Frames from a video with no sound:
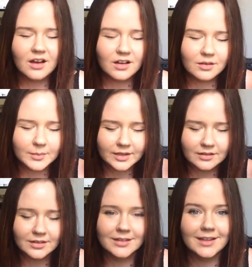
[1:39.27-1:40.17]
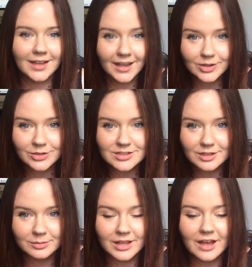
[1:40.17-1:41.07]
Oh my god, cannot
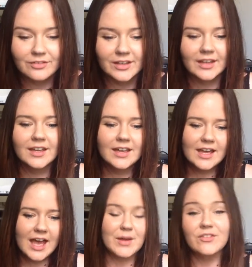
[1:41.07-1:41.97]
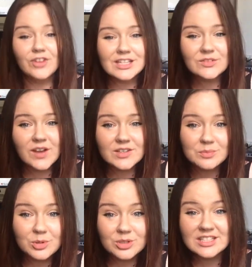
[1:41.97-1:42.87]
stop laughing. My first
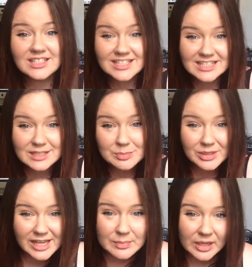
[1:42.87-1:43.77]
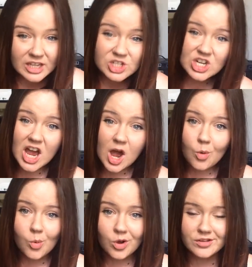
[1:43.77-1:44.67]
Facebook display picture
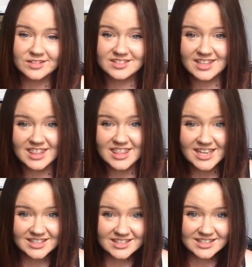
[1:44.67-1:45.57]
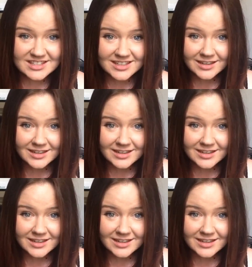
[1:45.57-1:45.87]
was this.